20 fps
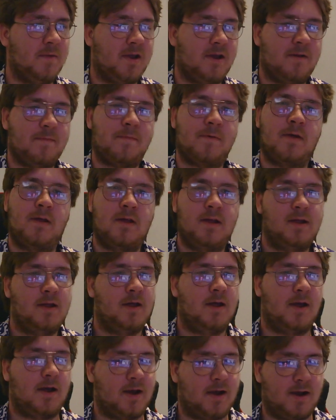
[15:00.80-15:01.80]
up.
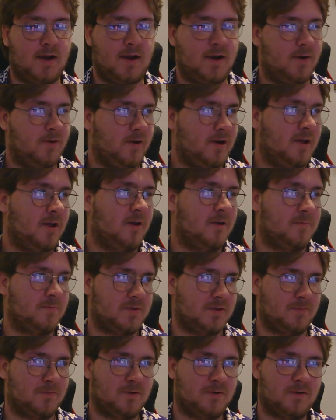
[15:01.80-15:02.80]
I really hope
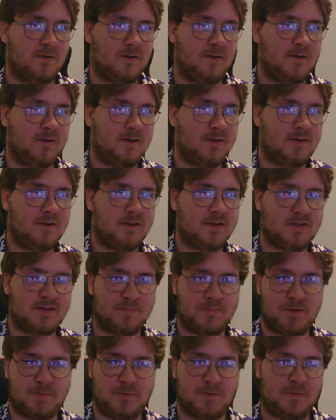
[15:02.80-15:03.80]
some
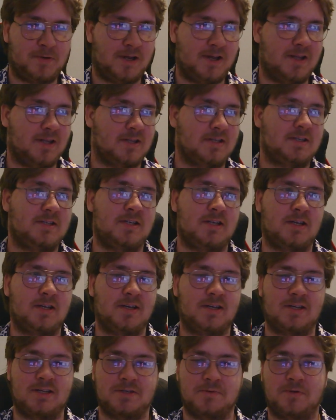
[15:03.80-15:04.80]
people play this and
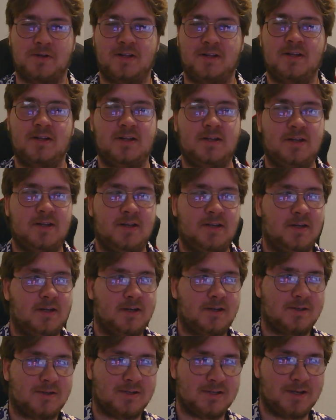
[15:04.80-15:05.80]
it does well,
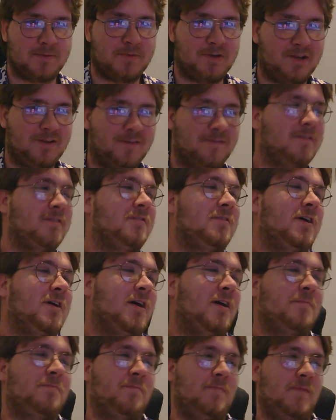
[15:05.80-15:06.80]
because I believe it.
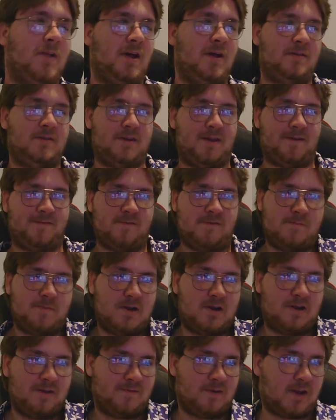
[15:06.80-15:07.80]
I definitely
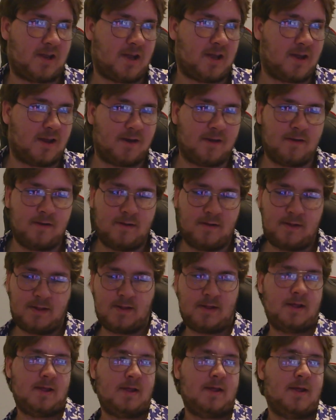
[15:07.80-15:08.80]
believe it can.
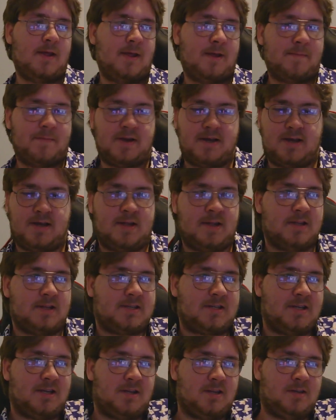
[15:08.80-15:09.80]
But yeah, that's
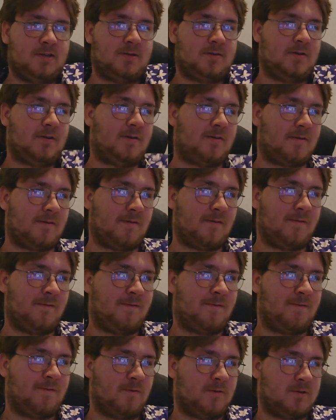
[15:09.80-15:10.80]
gonna do it
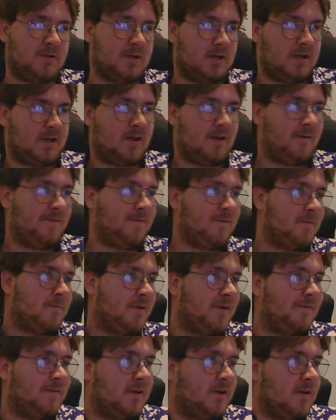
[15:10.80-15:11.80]
for today for
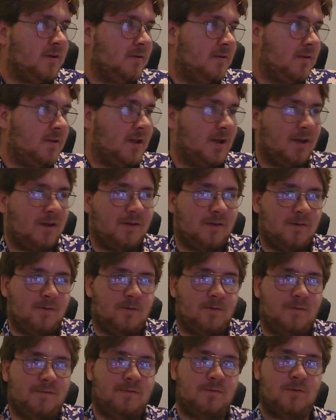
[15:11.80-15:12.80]
my video. Thank you
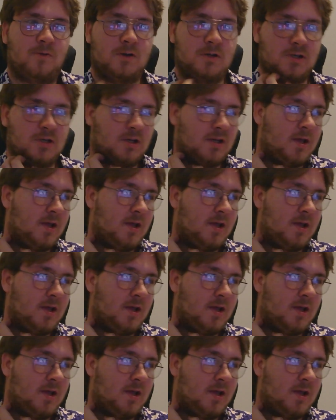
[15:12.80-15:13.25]
all for watching.